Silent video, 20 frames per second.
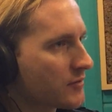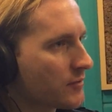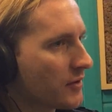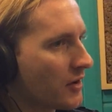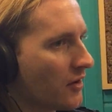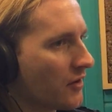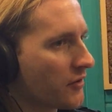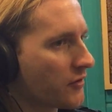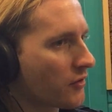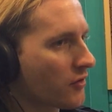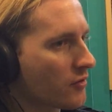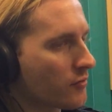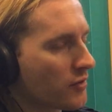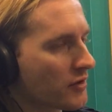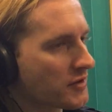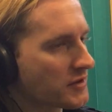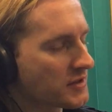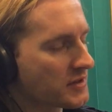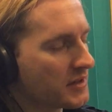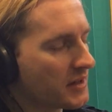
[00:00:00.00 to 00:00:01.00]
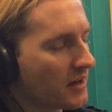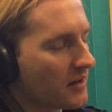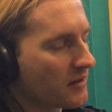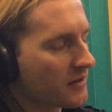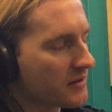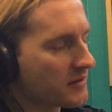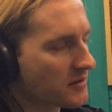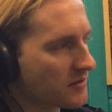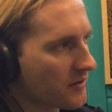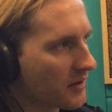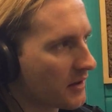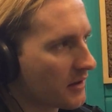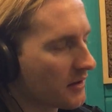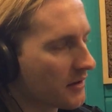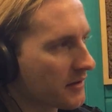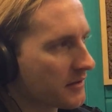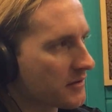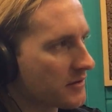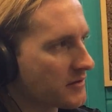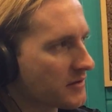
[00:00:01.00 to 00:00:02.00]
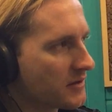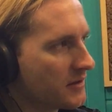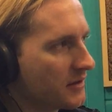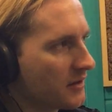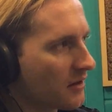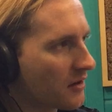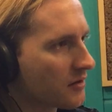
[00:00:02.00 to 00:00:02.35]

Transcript: but also the personalities of the characters and the